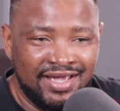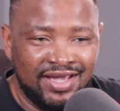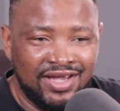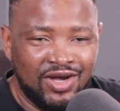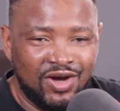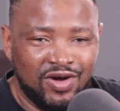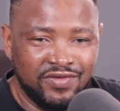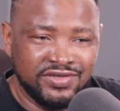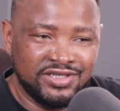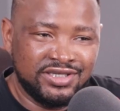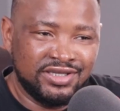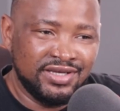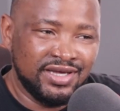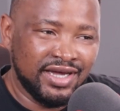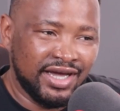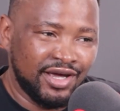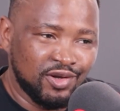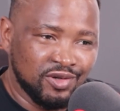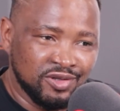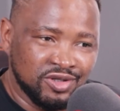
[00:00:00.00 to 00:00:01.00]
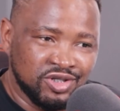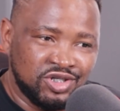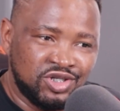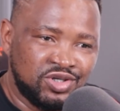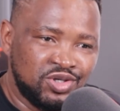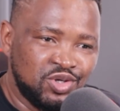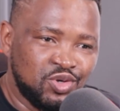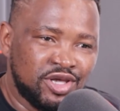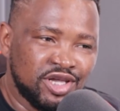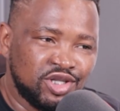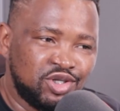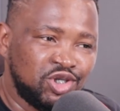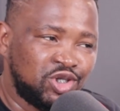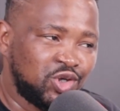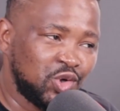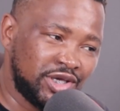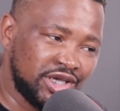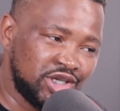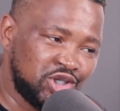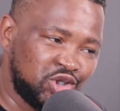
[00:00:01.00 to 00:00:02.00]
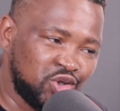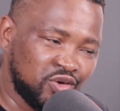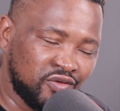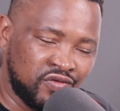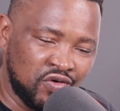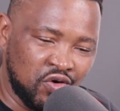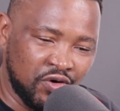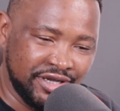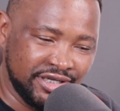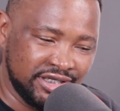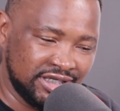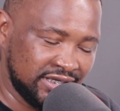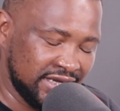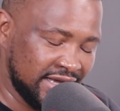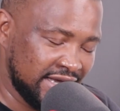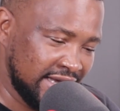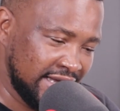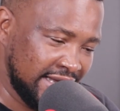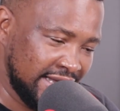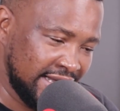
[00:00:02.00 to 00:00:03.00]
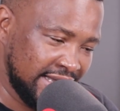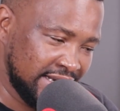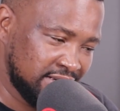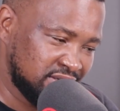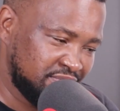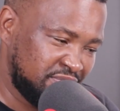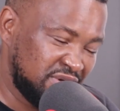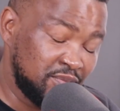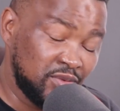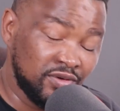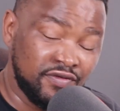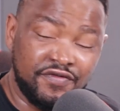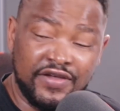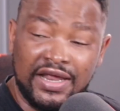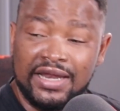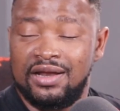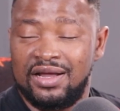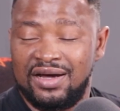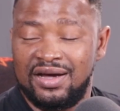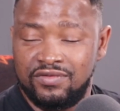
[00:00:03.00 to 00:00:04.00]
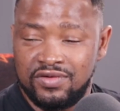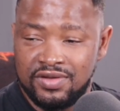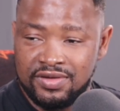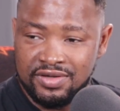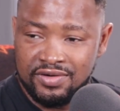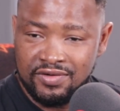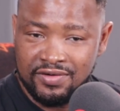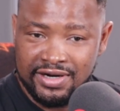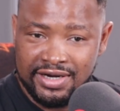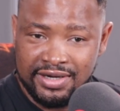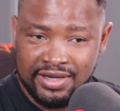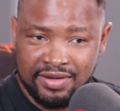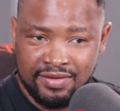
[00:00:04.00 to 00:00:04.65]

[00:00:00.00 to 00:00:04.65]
Obviously, Idols, you get to showcase your voice and people fell in love with it, right?